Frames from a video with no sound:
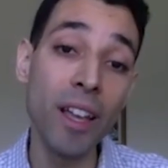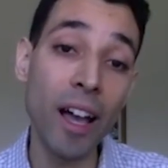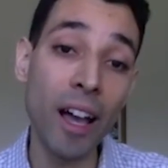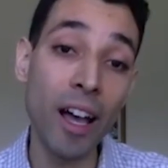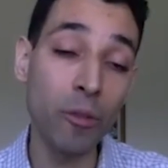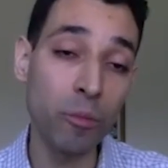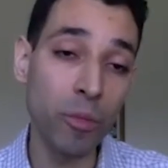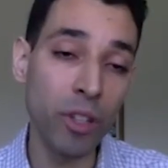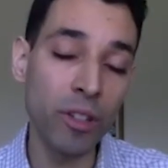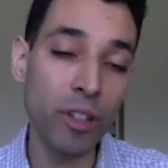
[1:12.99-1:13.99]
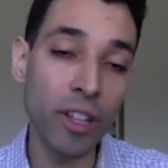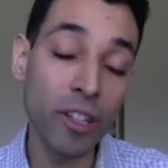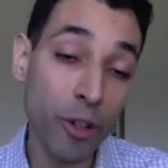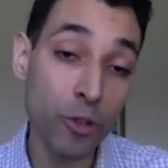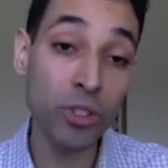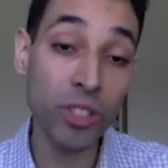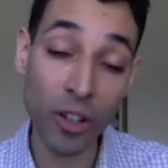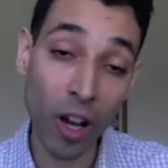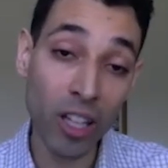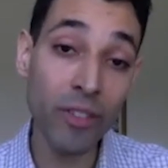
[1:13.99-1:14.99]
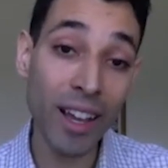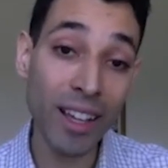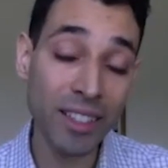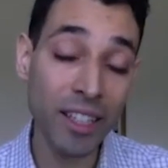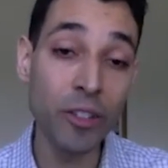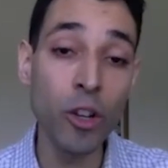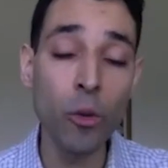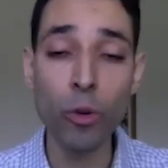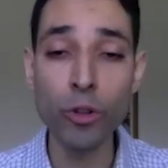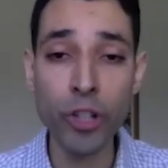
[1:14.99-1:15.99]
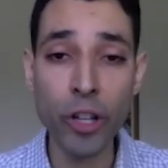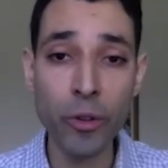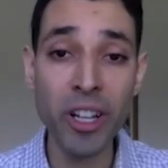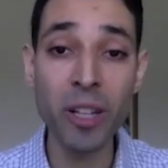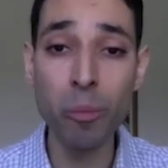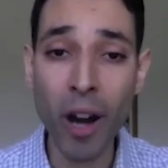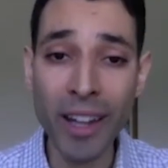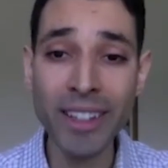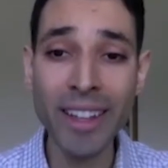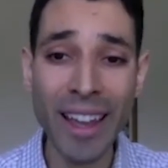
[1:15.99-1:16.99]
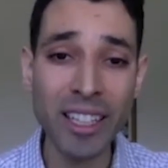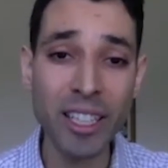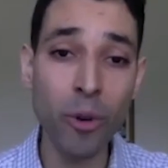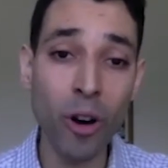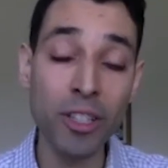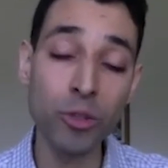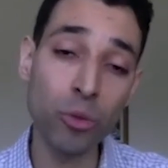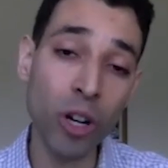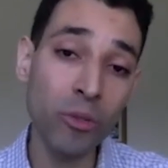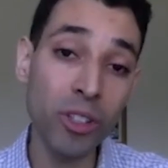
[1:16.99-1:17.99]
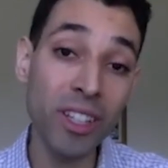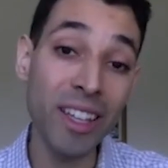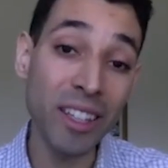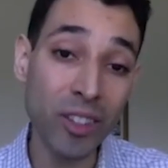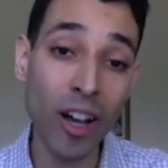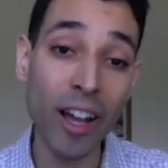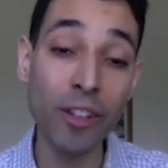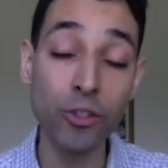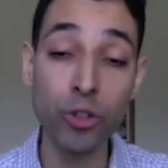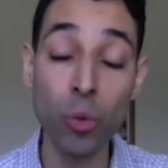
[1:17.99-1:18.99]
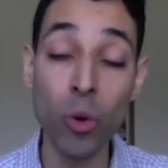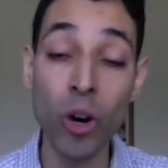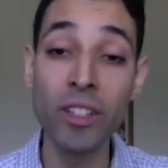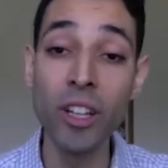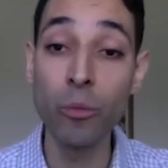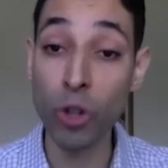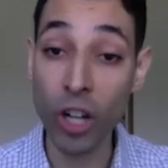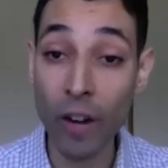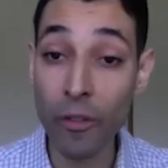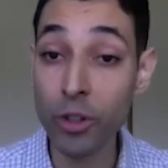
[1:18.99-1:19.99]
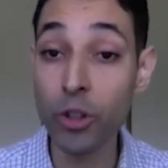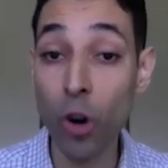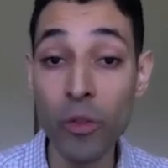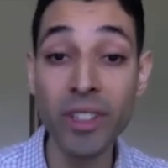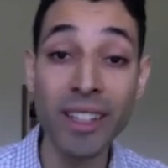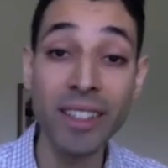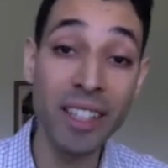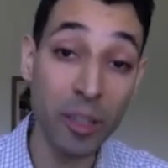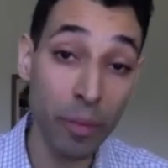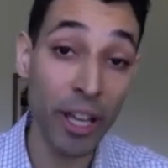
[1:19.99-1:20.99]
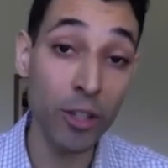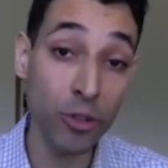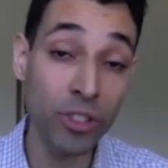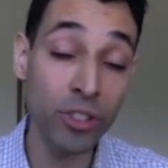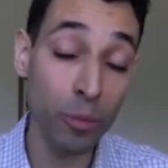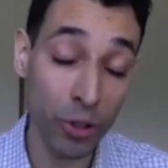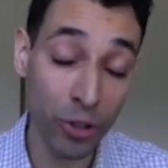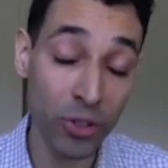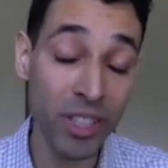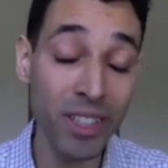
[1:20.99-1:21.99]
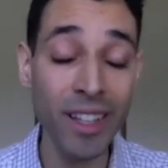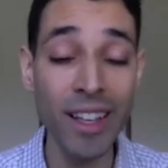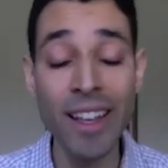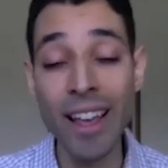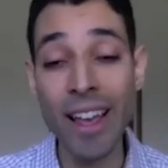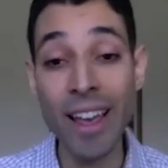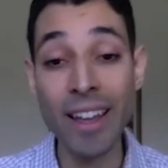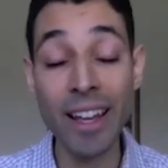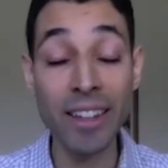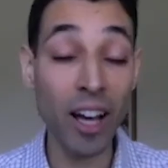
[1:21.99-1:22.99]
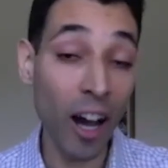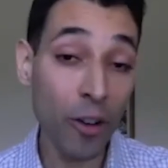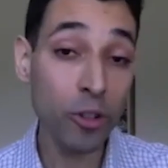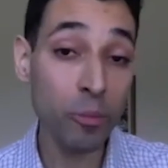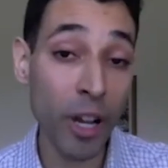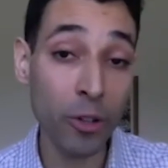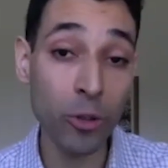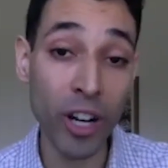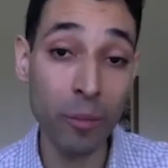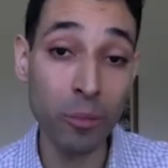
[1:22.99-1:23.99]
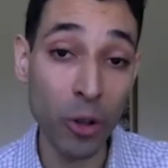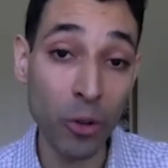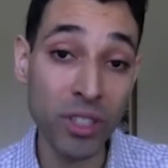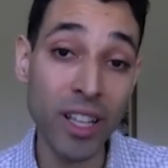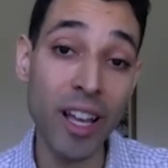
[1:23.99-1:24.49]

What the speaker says: the individuals that got the vaccine were generating binding antibodies roughly in line to what recovered COVID-19 patients are producing. And at the 100 microgram dose,